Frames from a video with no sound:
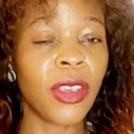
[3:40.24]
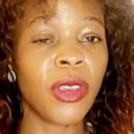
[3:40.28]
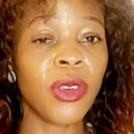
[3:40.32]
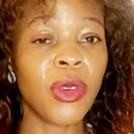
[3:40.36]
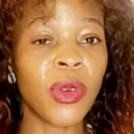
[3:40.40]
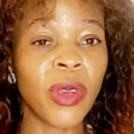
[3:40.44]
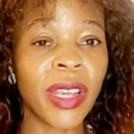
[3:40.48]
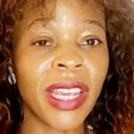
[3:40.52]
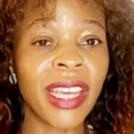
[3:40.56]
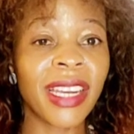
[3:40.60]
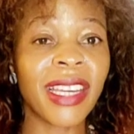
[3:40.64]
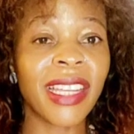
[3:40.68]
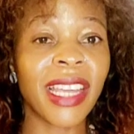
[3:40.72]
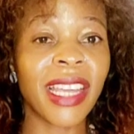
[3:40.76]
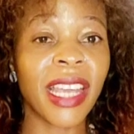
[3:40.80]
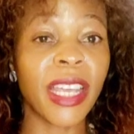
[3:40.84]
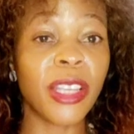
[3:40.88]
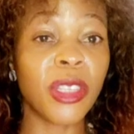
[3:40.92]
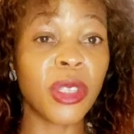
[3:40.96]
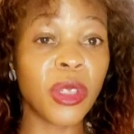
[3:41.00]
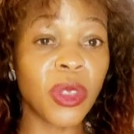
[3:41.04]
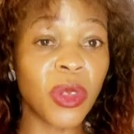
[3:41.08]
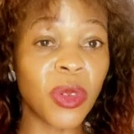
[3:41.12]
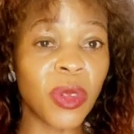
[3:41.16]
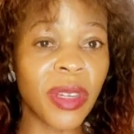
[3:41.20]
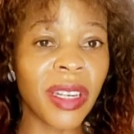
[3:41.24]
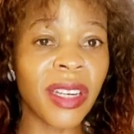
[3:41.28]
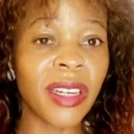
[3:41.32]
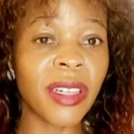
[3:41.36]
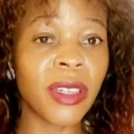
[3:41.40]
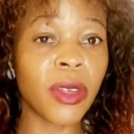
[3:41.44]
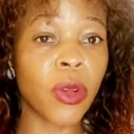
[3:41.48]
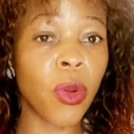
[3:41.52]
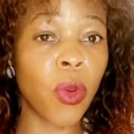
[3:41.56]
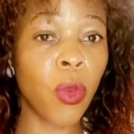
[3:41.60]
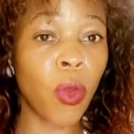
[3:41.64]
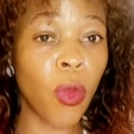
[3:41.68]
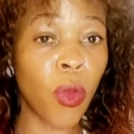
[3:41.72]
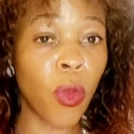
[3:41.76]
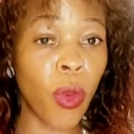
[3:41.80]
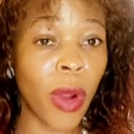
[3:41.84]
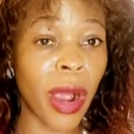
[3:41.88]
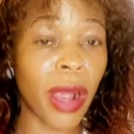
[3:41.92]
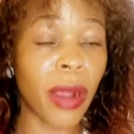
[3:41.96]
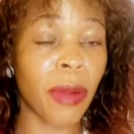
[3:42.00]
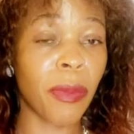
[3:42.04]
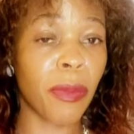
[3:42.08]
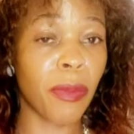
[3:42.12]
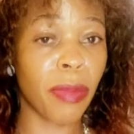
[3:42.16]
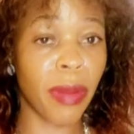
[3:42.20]
get a student
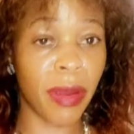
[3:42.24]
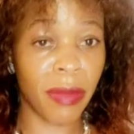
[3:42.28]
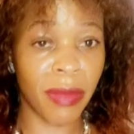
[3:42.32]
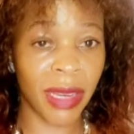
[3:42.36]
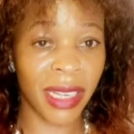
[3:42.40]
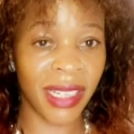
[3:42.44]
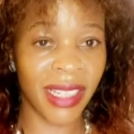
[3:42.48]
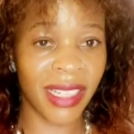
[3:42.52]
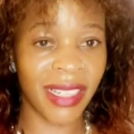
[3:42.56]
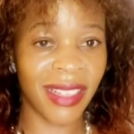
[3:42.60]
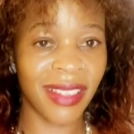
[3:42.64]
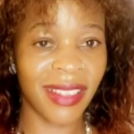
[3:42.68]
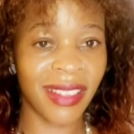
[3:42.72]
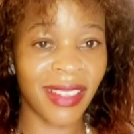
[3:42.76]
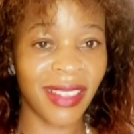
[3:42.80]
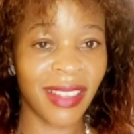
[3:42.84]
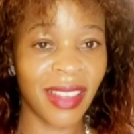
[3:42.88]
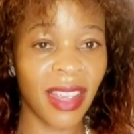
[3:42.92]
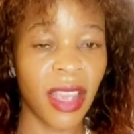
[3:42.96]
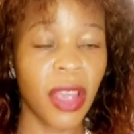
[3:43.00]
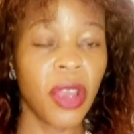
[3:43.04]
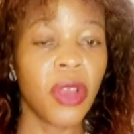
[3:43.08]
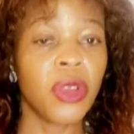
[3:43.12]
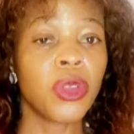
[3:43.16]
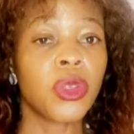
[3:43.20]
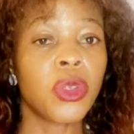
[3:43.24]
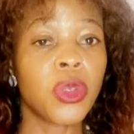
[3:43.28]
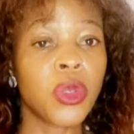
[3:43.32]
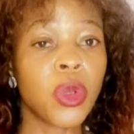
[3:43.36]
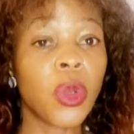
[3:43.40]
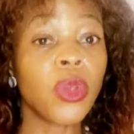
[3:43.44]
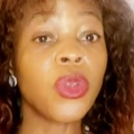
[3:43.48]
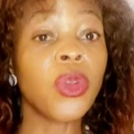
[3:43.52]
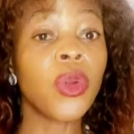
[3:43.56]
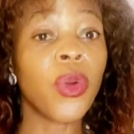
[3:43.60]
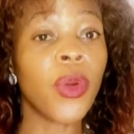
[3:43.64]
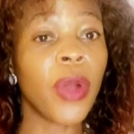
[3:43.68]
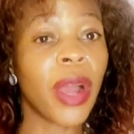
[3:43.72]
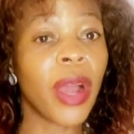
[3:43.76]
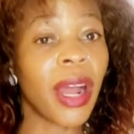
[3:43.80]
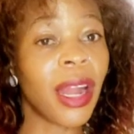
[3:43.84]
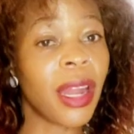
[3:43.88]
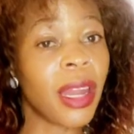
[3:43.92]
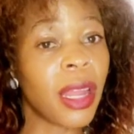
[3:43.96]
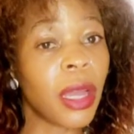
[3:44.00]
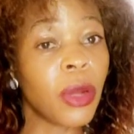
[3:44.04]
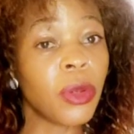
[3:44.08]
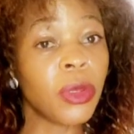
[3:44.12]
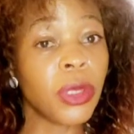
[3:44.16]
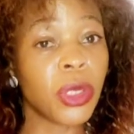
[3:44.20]
work permit. So you're
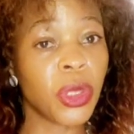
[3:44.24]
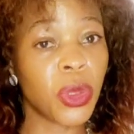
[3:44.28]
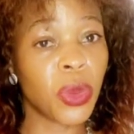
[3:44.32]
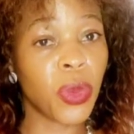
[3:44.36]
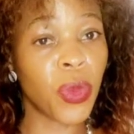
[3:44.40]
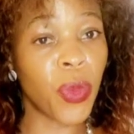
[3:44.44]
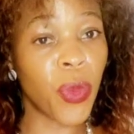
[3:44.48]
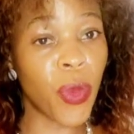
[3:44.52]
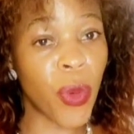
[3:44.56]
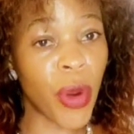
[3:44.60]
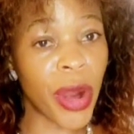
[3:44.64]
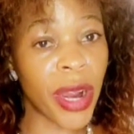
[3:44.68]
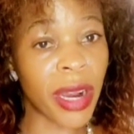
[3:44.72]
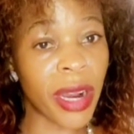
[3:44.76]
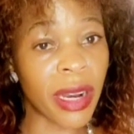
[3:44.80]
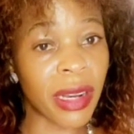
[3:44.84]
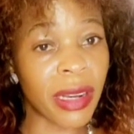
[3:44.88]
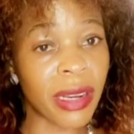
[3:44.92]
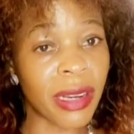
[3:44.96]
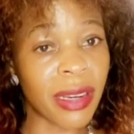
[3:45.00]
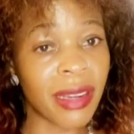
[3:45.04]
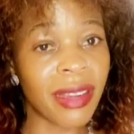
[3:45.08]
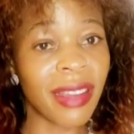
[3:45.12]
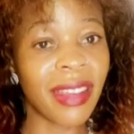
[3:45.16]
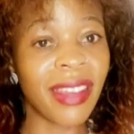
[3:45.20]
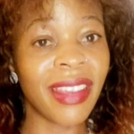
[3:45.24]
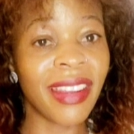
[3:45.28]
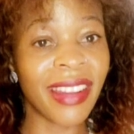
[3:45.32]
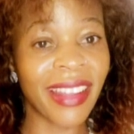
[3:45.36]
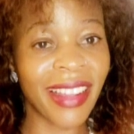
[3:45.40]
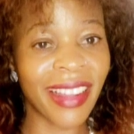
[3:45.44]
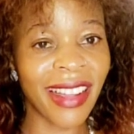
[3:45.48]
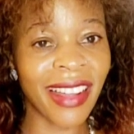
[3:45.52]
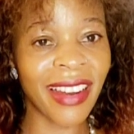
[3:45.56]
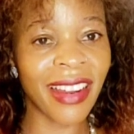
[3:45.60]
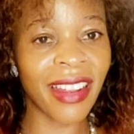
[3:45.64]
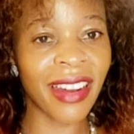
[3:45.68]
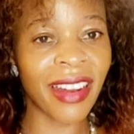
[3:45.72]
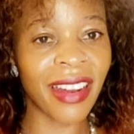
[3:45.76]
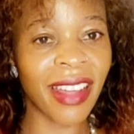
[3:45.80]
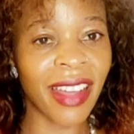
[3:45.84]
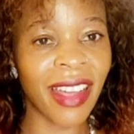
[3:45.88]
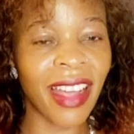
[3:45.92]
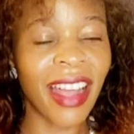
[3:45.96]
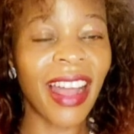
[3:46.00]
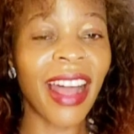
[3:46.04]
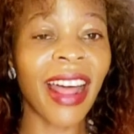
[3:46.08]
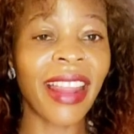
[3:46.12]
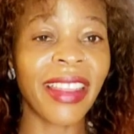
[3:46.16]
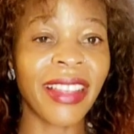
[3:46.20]
allowed to work in Canada
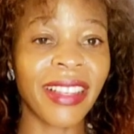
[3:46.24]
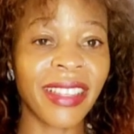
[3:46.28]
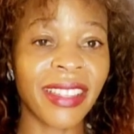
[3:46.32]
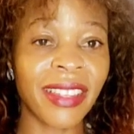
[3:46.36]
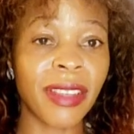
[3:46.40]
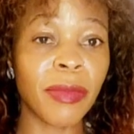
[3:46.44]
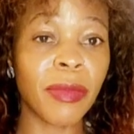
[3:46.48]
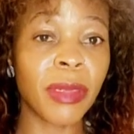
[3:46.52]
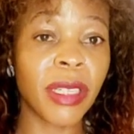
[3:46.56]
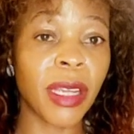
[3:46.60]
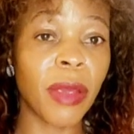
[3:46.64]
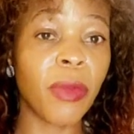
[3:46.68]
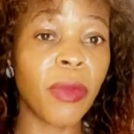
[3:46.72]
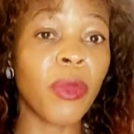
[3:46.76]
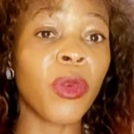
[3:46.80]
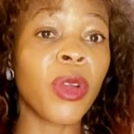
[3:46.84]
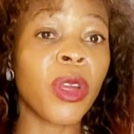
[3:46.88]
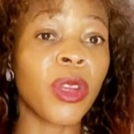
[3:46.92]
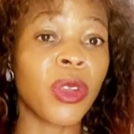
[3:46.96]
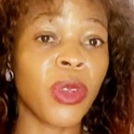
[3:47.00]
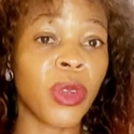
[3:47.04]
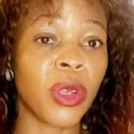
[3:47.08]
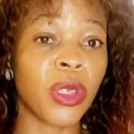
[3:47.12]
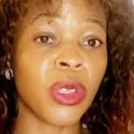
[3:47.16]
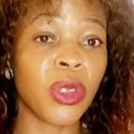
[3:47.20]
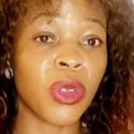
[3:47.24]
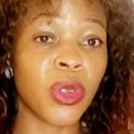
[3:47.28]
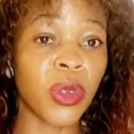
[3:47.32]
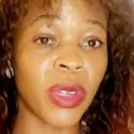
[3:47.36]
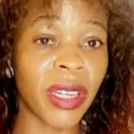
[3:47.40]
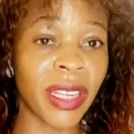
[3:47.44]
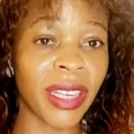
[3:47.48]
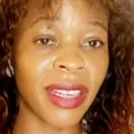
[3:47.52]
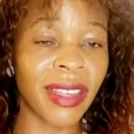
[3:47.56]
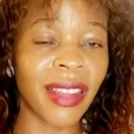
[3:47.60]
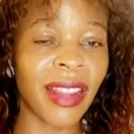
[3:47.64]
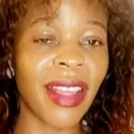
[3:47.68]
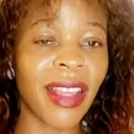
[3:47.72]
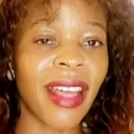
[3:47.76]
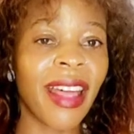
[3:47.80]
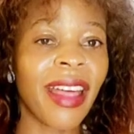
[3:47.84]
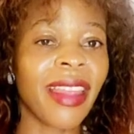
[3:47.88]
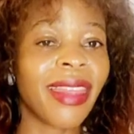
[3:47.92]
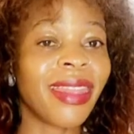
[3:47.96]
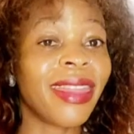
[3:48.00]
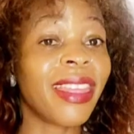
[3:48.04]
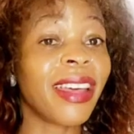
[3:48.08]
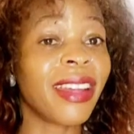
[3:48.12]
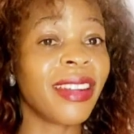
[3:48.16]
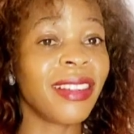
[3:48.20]
at the same time when you're a student.
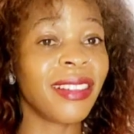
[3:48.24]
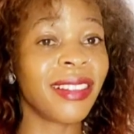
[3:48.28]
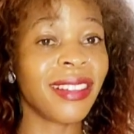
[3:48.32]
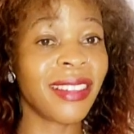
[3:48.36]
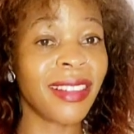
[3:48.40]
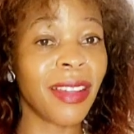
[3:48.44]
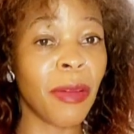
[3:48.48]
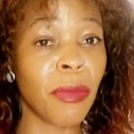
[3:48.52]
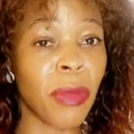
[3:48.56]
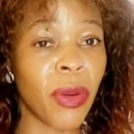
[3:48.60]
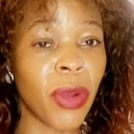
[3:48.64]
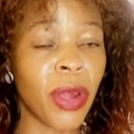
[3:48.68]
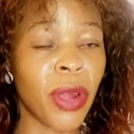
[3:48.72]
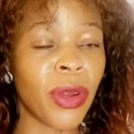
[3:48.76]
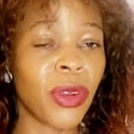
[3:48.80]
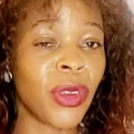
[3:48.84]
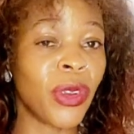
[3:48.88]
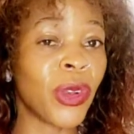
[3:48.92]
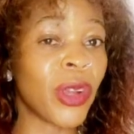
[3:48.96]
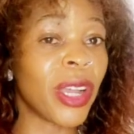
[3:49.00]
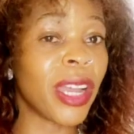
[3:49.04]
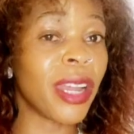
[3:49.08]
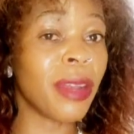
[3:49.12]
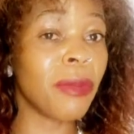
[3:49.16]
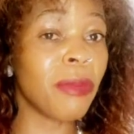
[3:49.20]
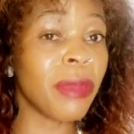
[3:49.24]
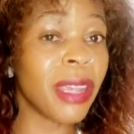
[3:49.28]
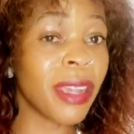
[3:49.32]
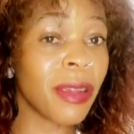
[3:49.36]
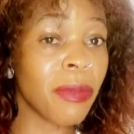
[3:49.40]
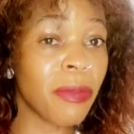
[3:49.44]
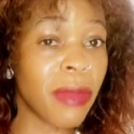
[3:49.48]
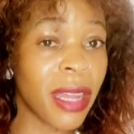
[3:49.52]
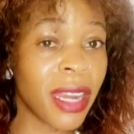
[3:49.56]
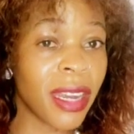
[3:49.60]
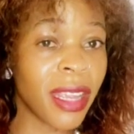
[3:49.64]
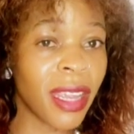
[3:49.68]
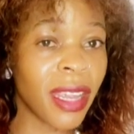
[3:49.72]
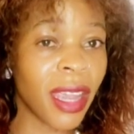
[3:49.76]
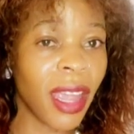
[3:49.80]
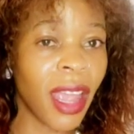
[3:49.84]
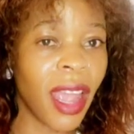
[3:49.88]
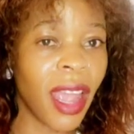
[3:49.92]
That is number one. You can make money